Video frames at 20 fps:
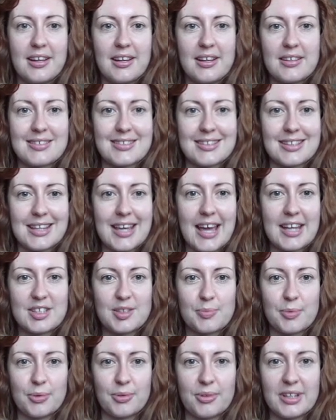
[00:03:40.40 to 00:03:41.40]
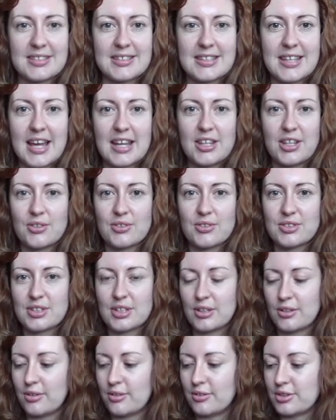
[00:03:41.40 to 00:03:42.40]
So the catapult is then used to
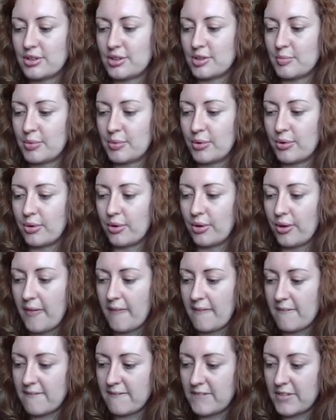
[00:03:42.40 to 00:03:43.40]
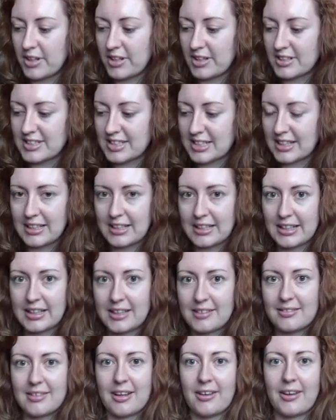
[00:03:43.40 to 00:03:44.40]
launch the ball vertically.
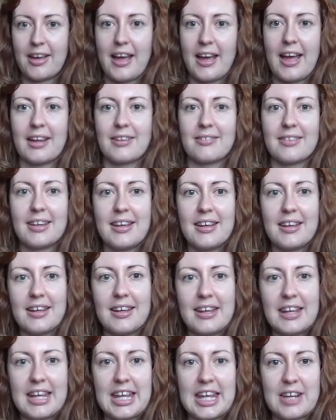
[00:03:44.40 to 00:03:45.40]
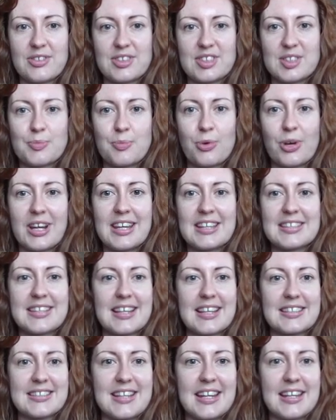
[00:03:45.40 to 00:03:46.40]
Okay, if the spring is
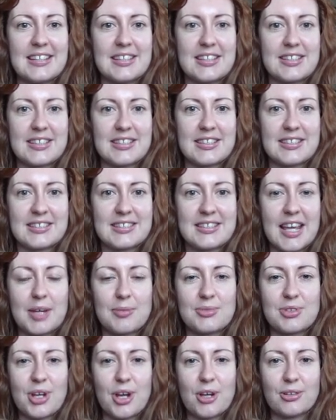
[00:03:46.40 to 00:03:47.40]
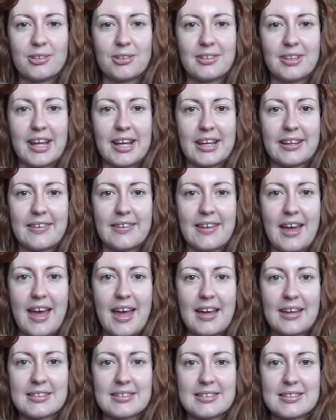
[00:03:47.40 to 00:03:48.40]
extended to the same total length
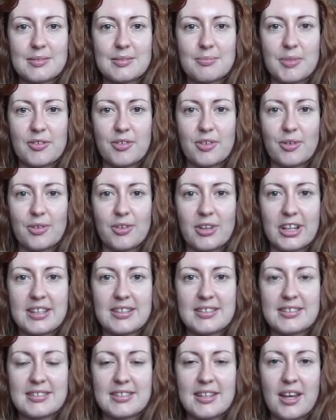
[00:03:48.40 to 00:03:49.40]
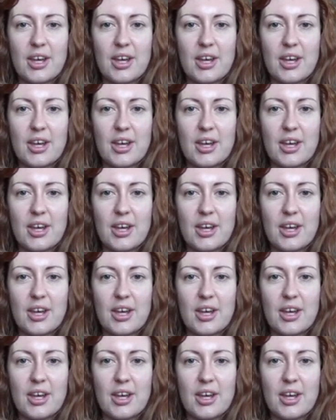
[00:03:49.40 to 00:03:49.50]
x before release,